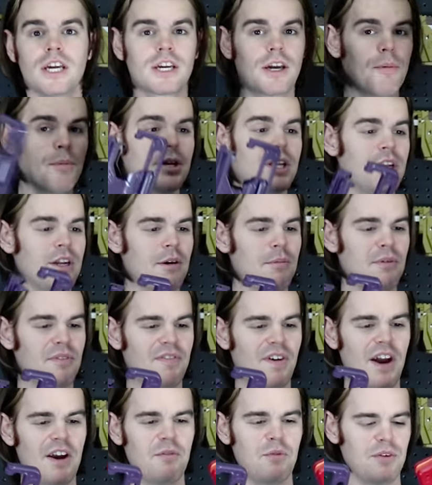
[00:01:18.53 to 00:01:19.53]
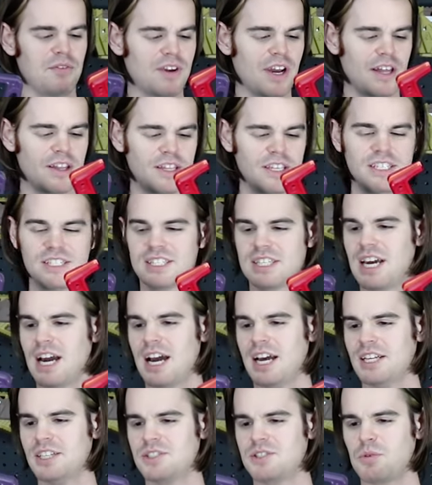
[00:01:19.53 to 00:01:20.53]
Coming in at number five, we've got these
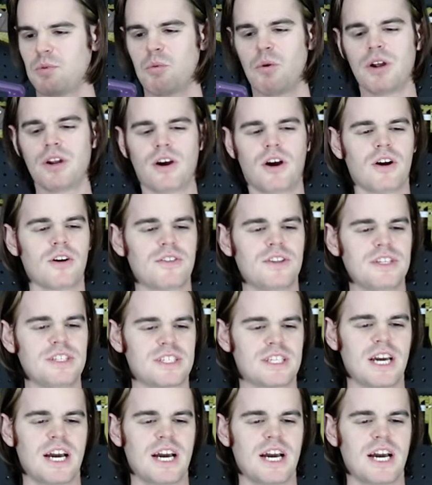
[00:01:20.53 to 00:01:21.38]
guys. What are these